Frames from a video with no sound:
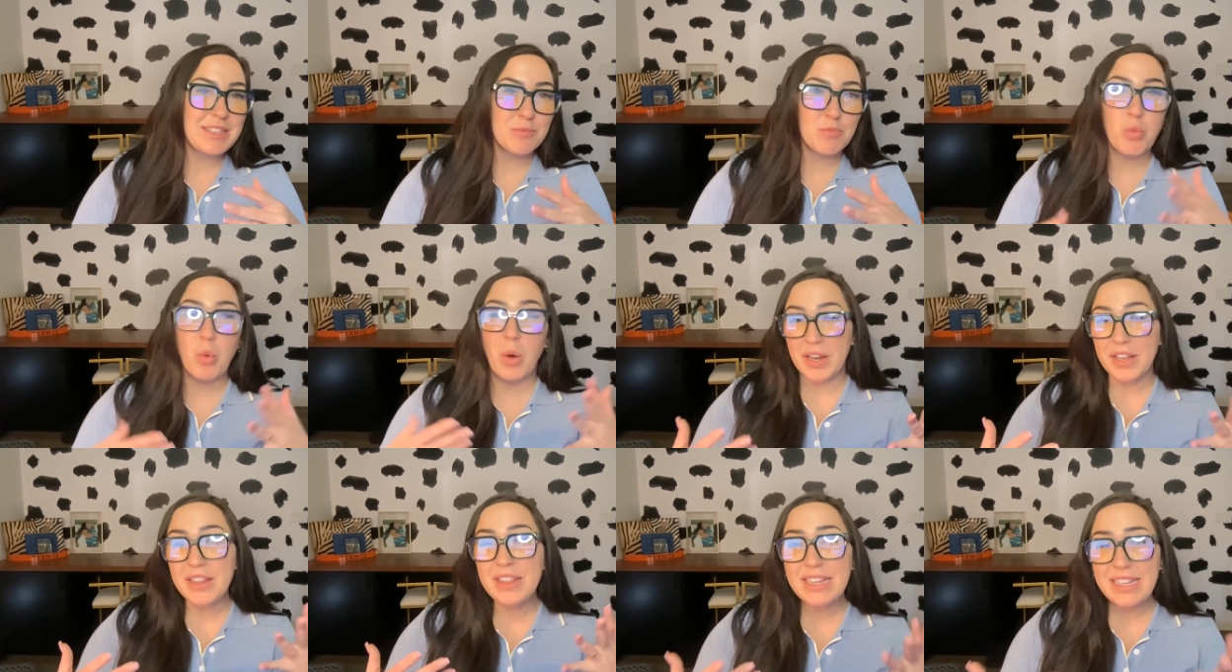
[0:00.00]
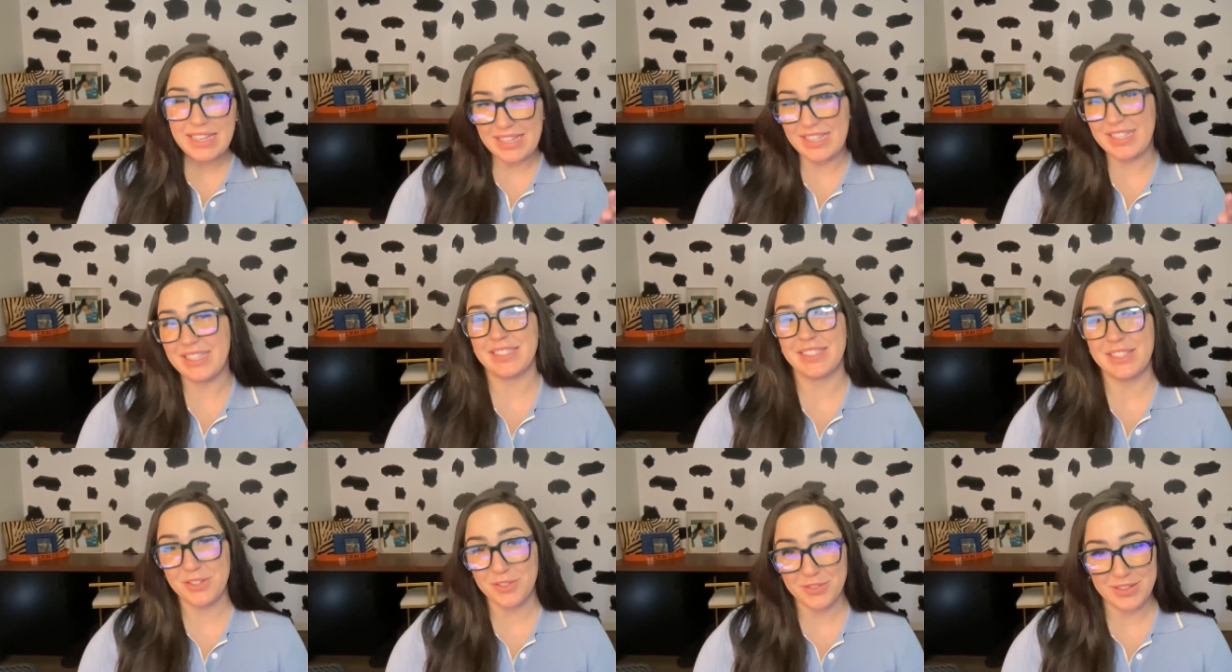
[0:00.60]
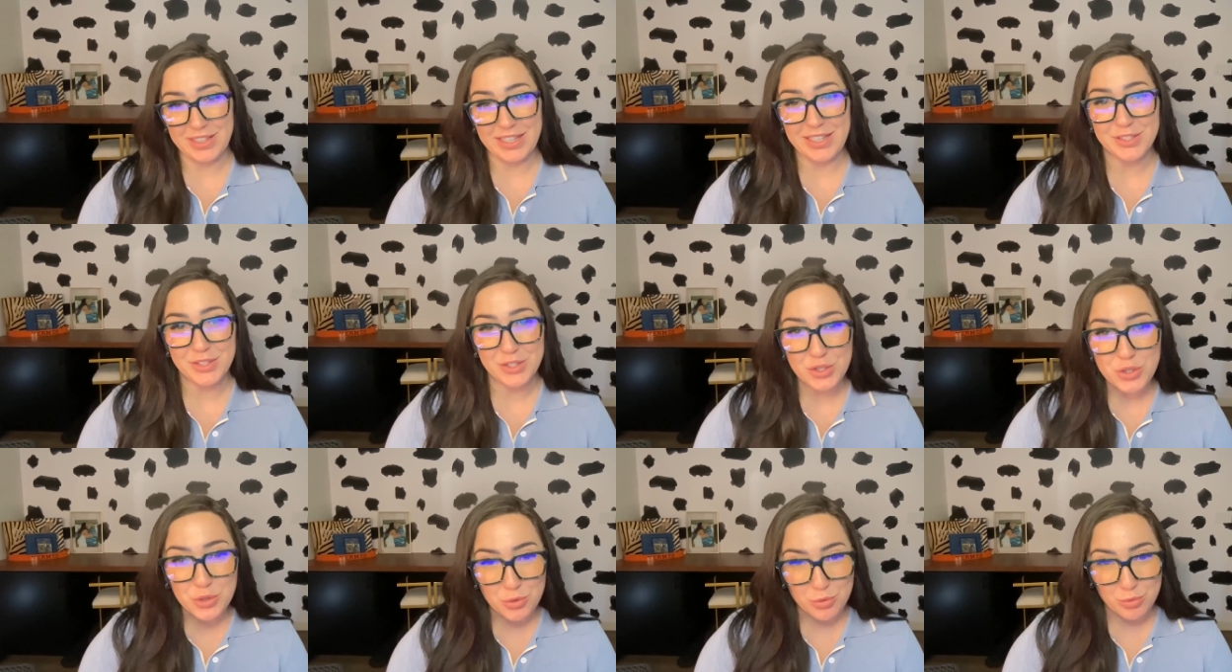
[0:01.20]
one of the easier things
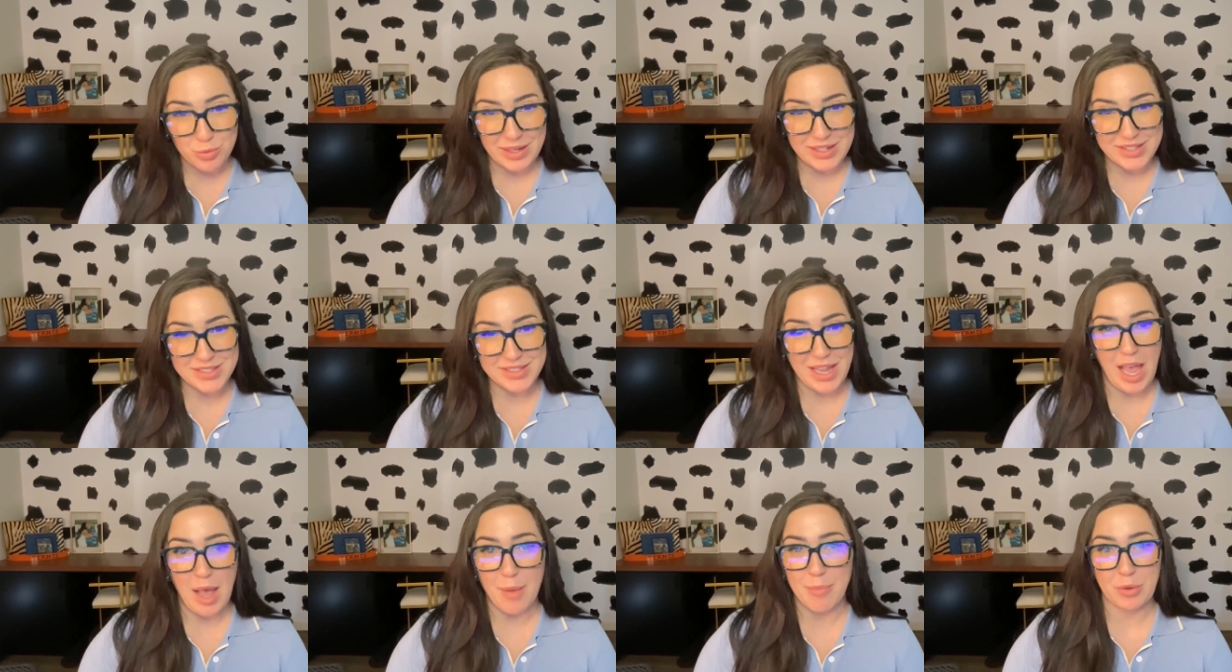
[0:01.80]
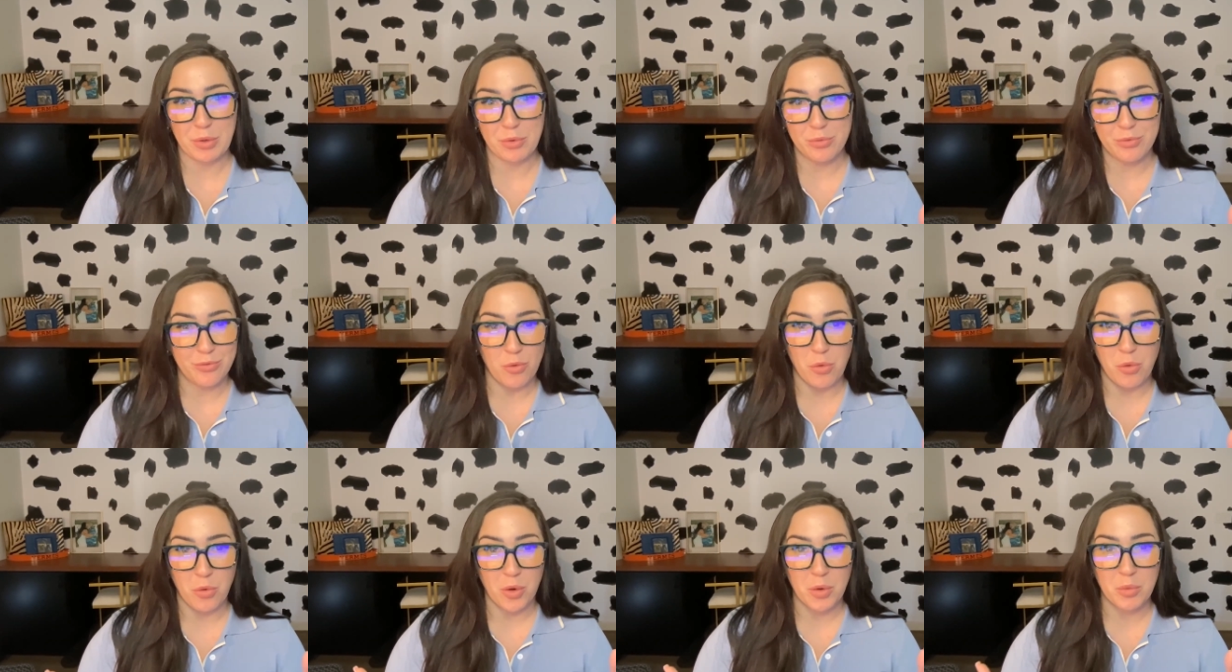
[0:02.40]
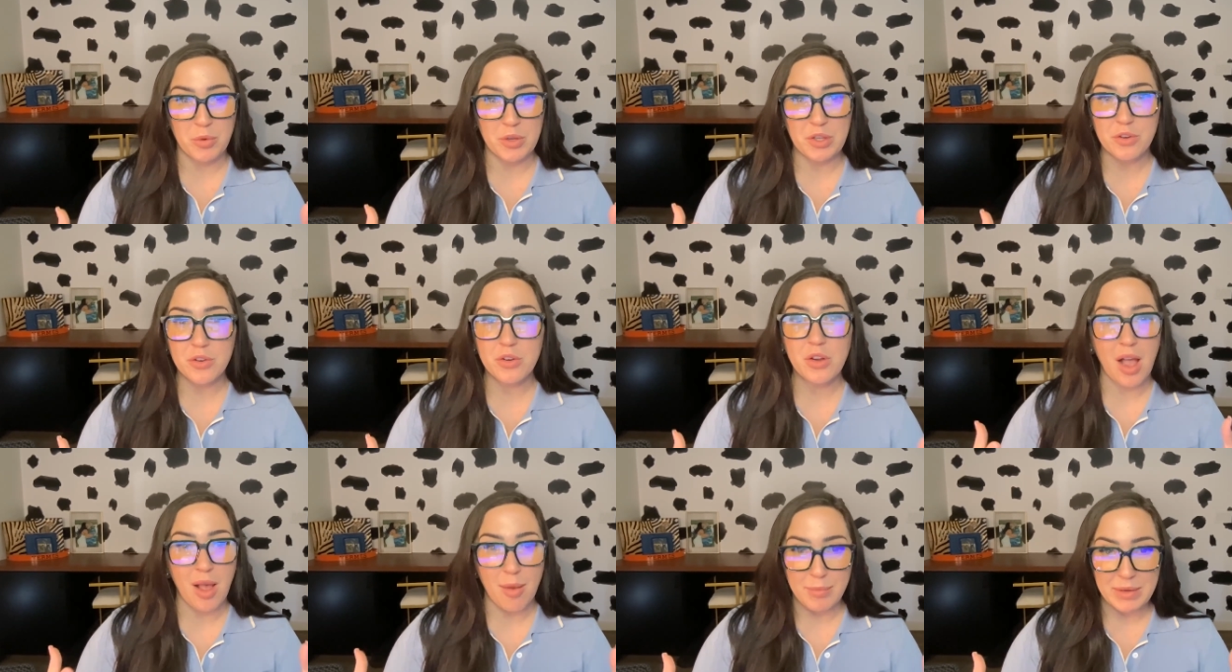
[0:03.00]
to raise capital for when you're
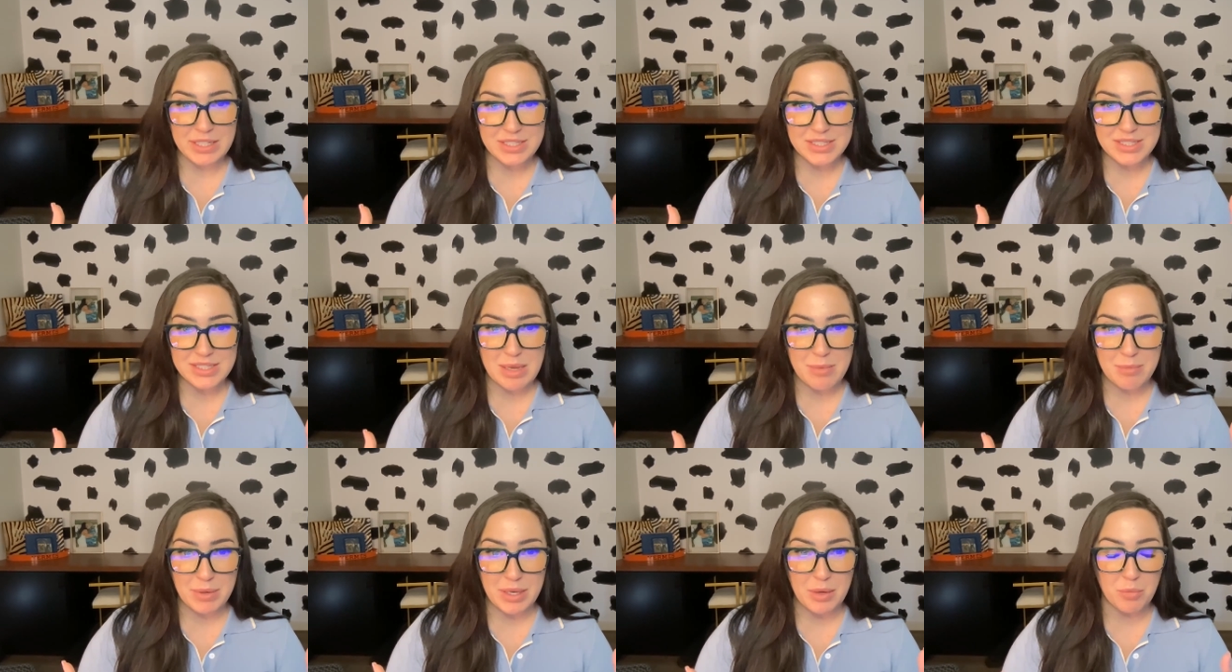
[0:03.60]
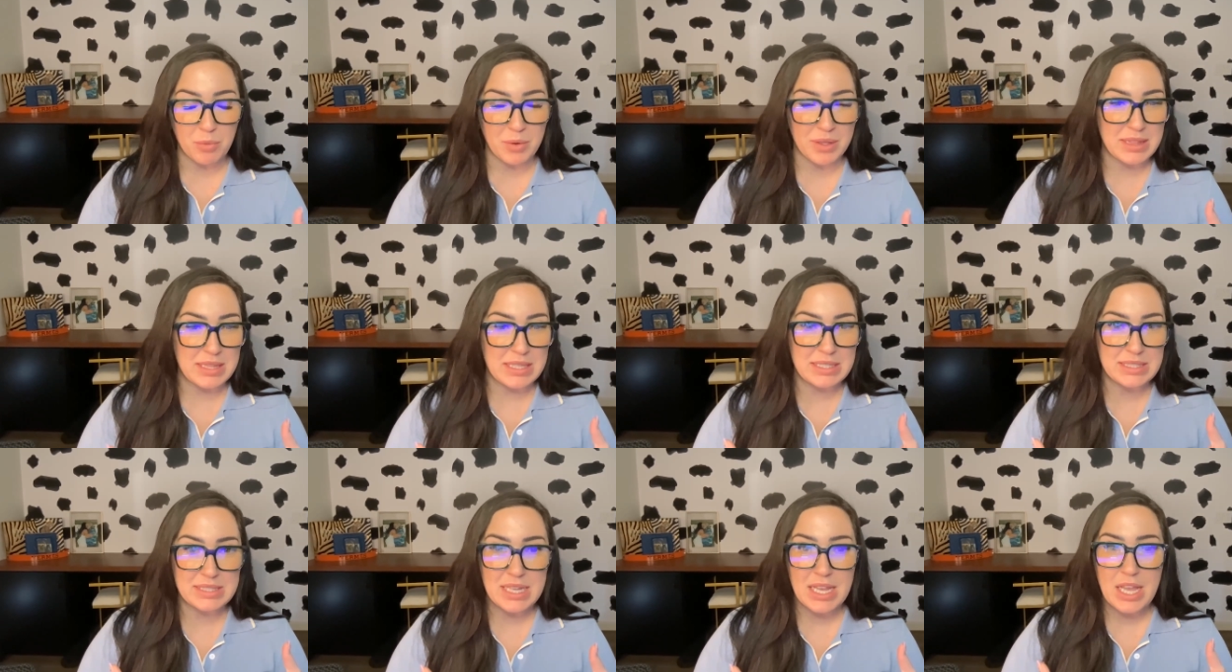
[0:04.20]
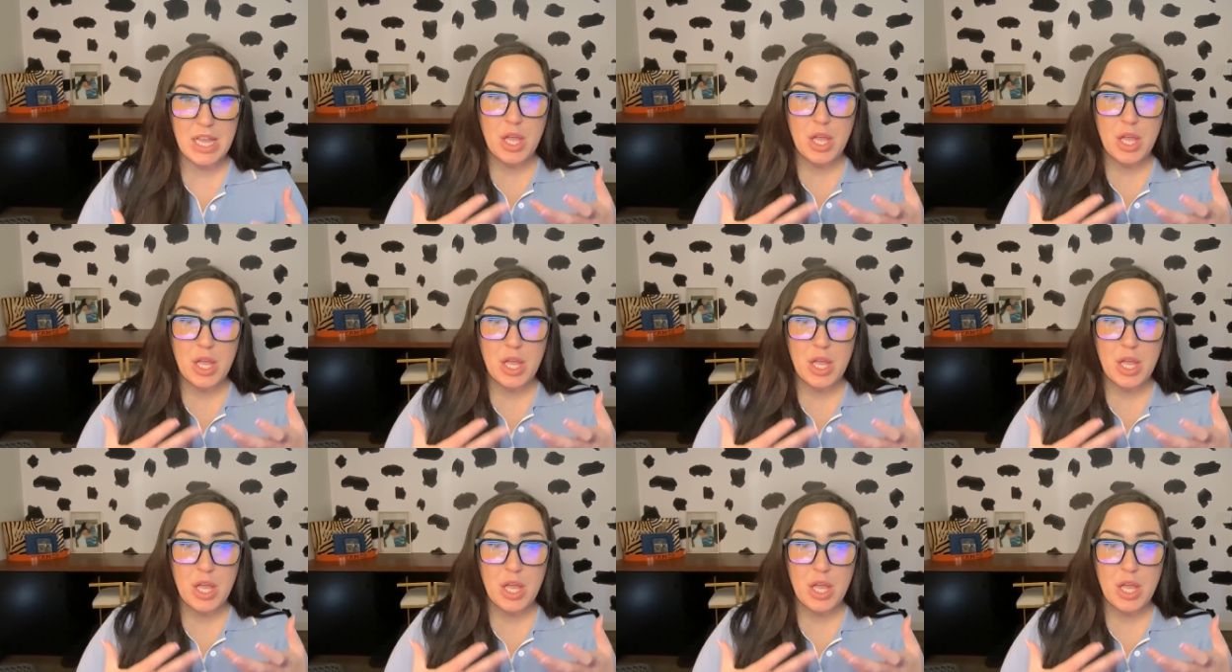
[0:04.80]
coming to somebody with this